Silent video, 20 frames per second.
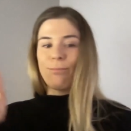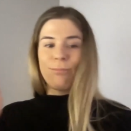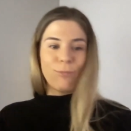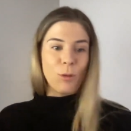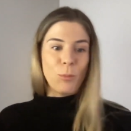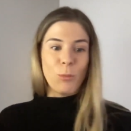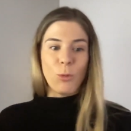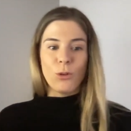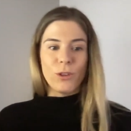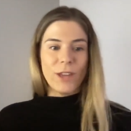
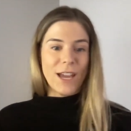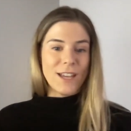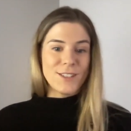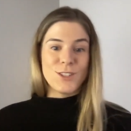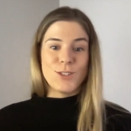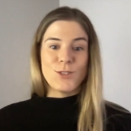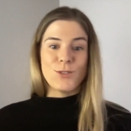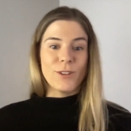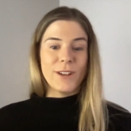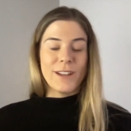the more
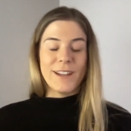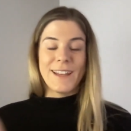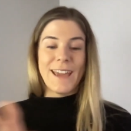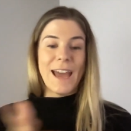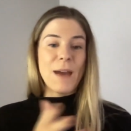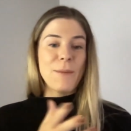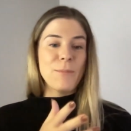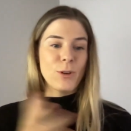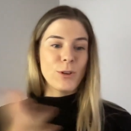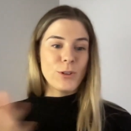yeses you're going to
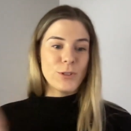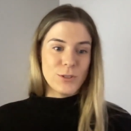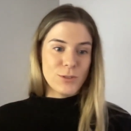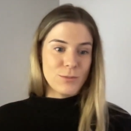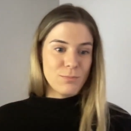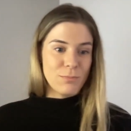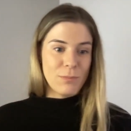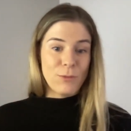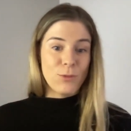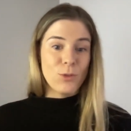get, because
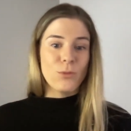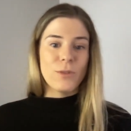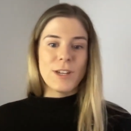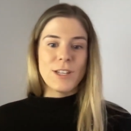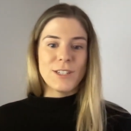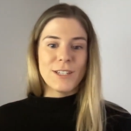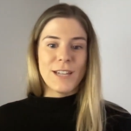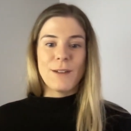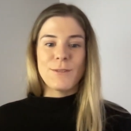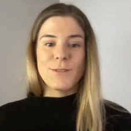if you're
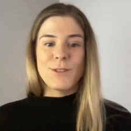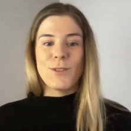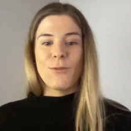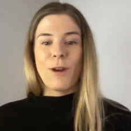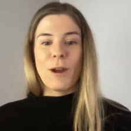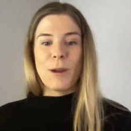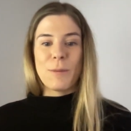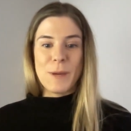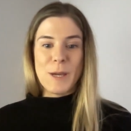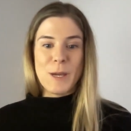reaching out to the
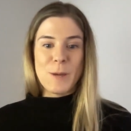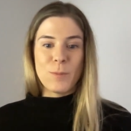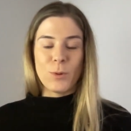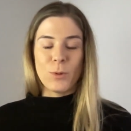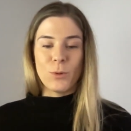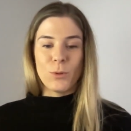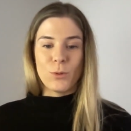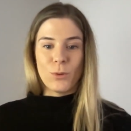right people,